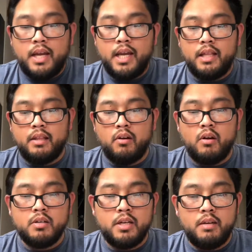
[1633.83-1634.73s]
and there
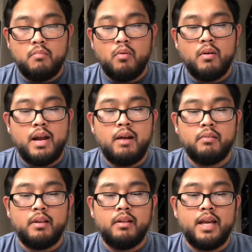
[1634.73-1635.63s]
aren't any more
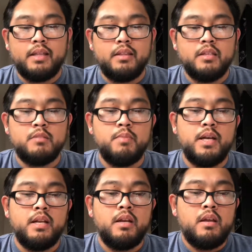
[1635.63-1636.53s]
out there like this,
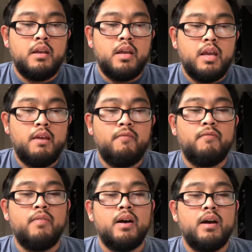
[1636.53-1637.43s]
but if